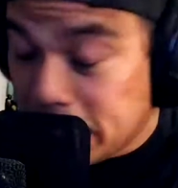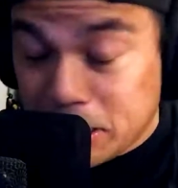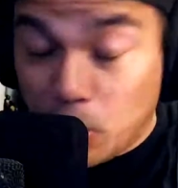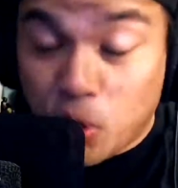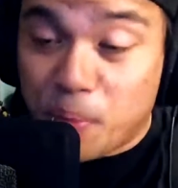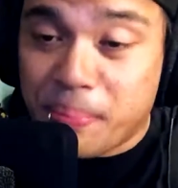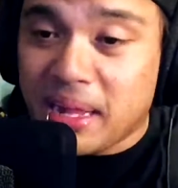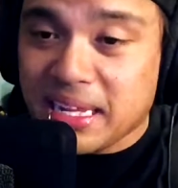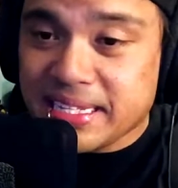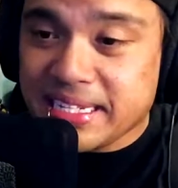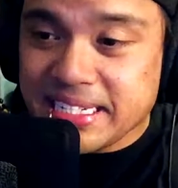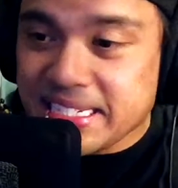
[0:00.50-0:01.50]
local
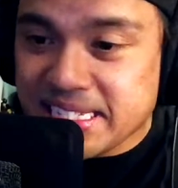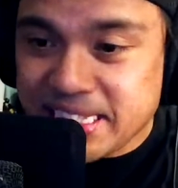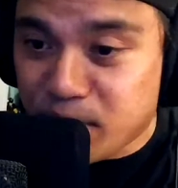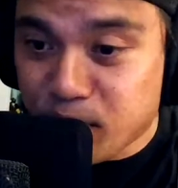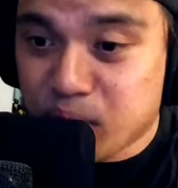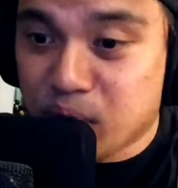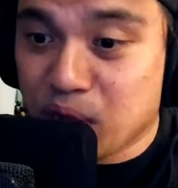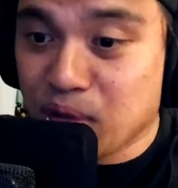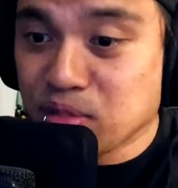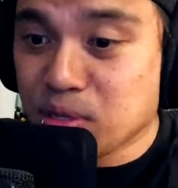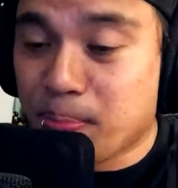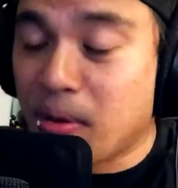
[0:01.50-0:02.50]
politicians saying we could close the